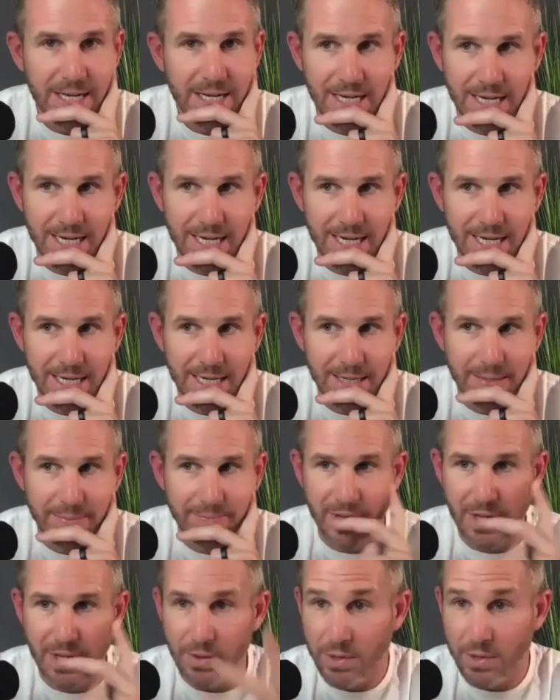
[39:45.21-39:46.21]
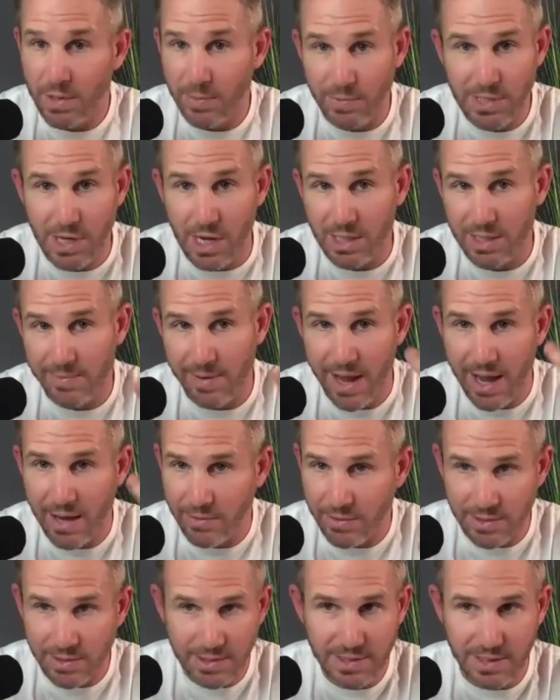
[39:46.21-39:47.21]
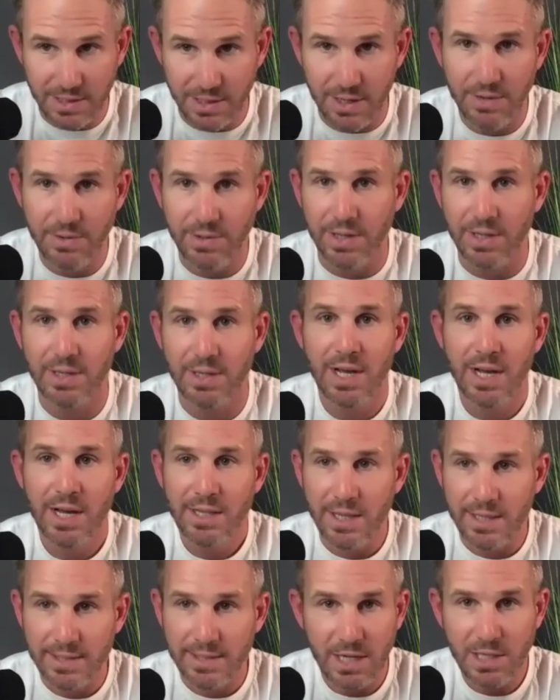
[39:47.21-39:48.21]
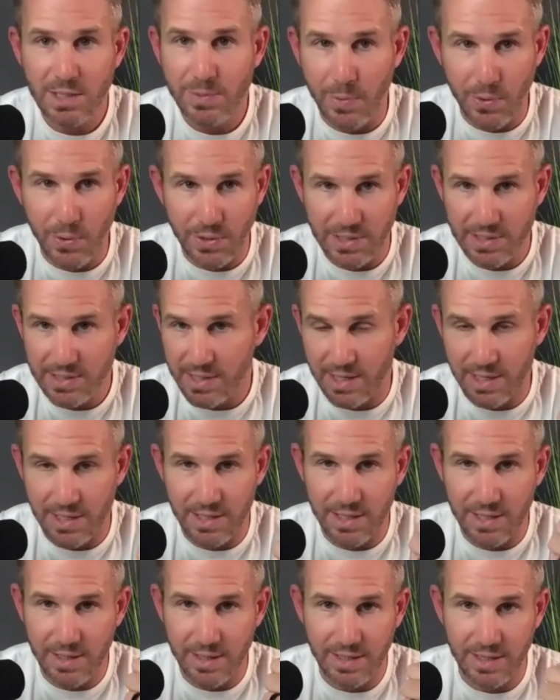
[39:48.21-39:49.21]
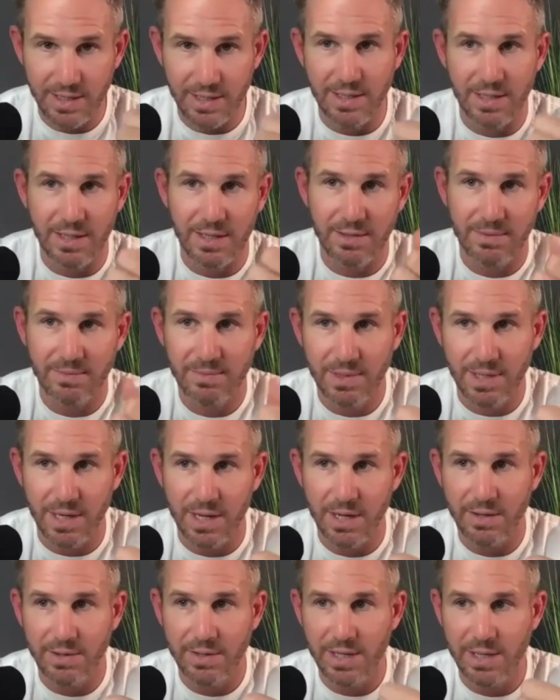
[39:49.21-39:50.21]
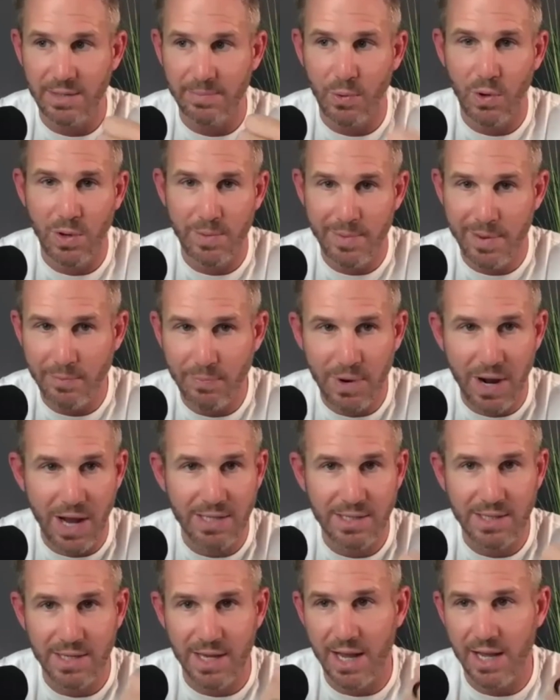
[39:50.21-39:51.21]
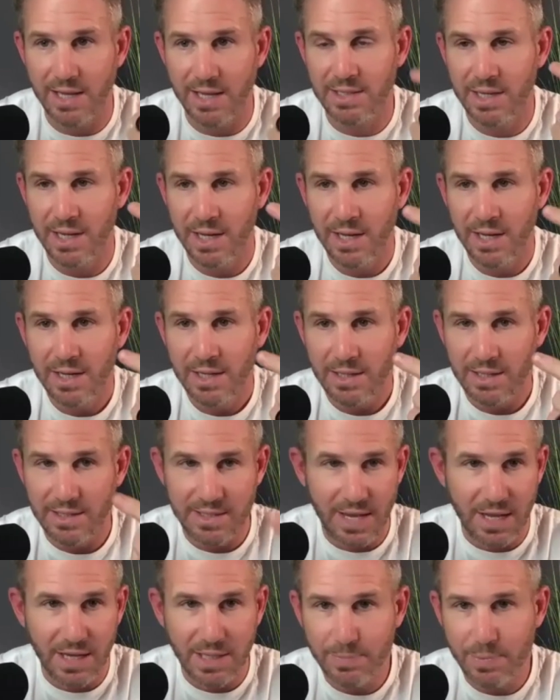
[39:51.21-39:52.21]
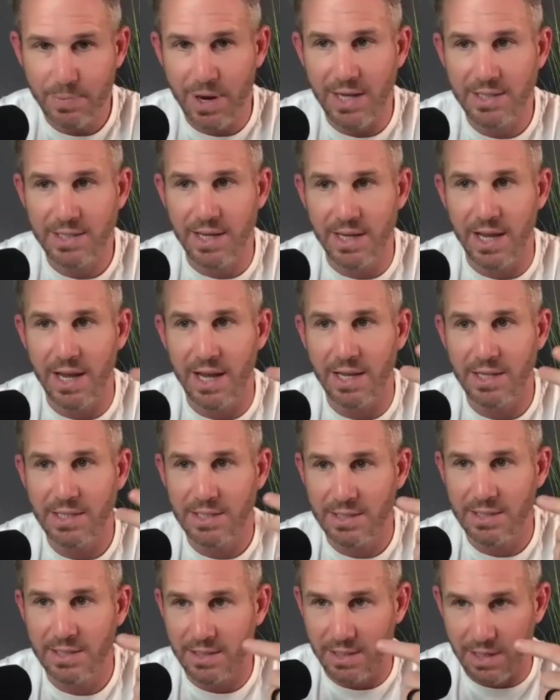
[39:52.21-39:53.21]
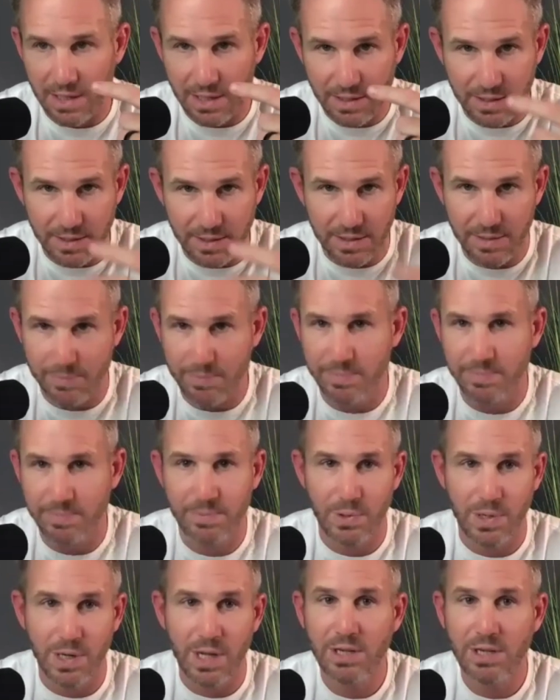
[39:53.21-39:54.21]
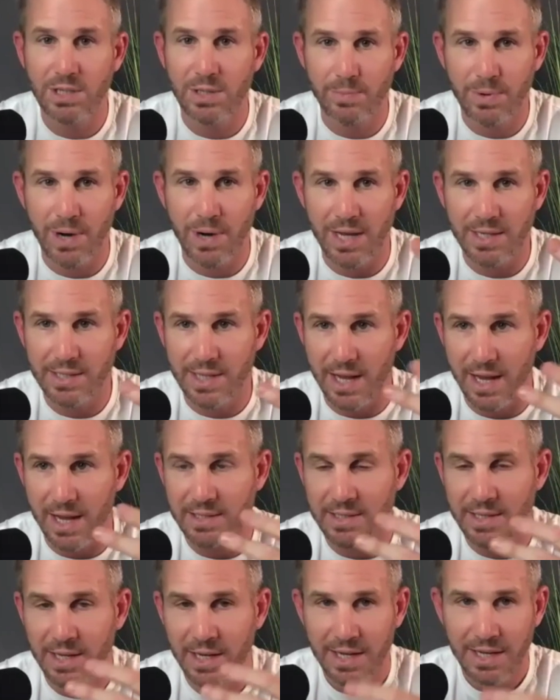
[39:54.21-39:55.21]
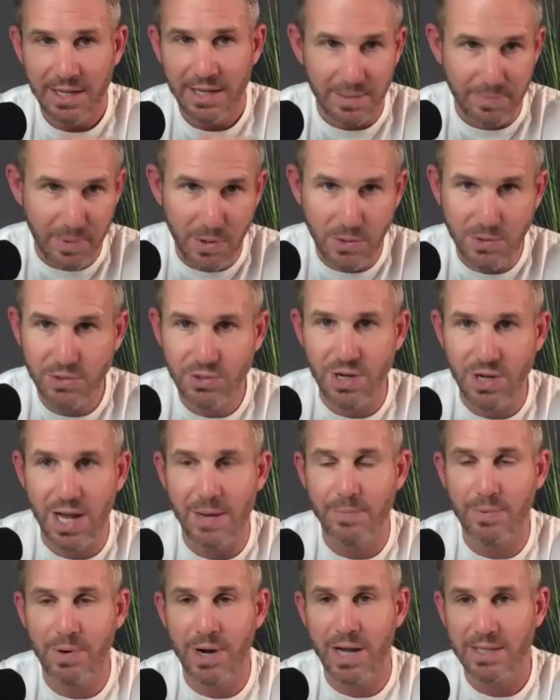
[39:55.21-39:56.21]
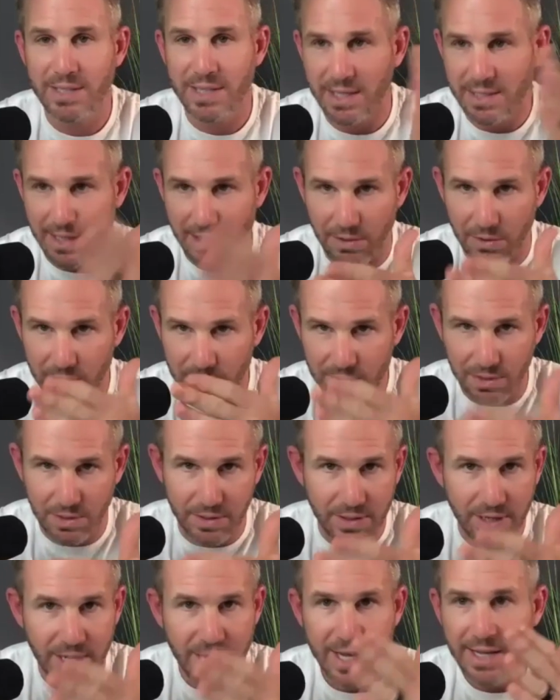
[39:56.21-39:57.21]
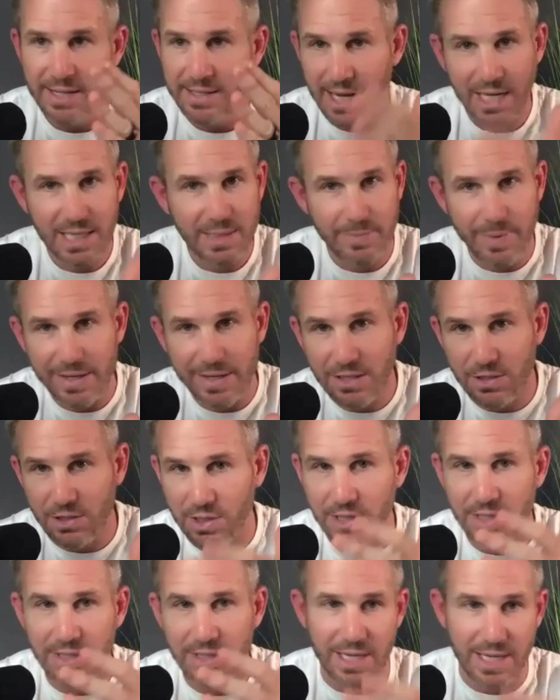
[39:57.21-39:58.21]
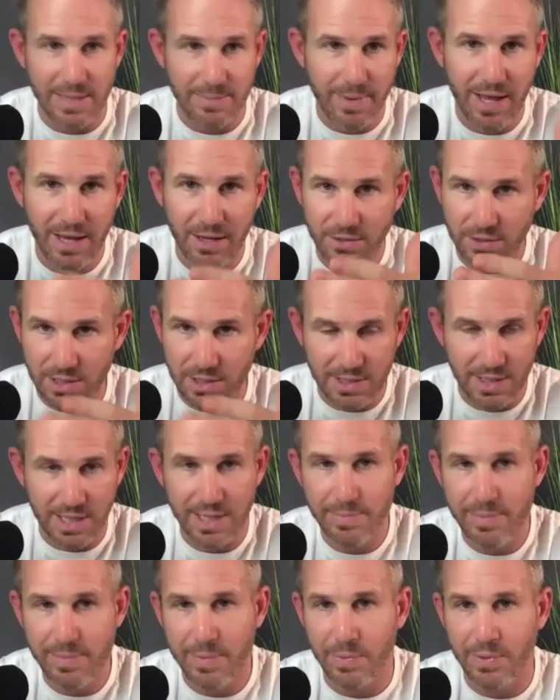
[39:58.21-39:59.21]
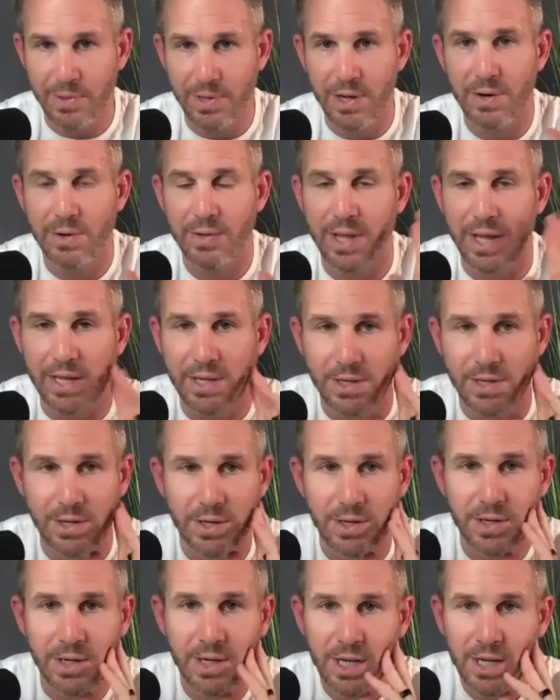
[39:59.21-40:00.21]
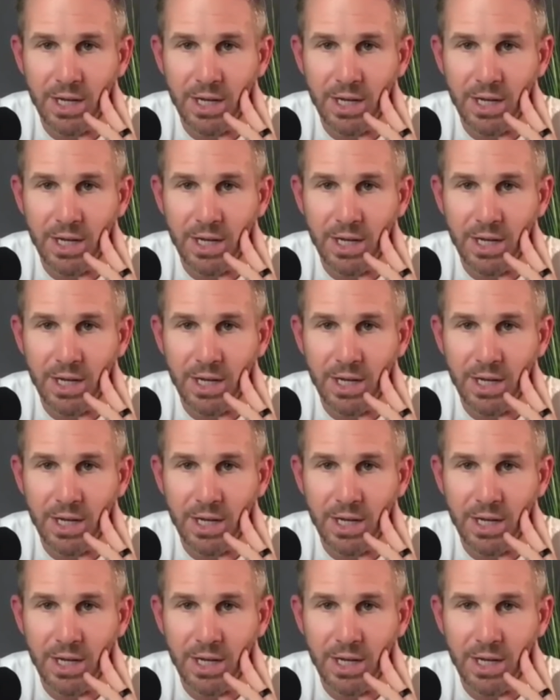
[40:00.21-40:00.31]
Um, the other thing we talked about was, you know, the the touch points in the in the, you know, the appointment process, sales process, you know, the the production process, the post job process, like those little text messages, emails, just letting people know that you're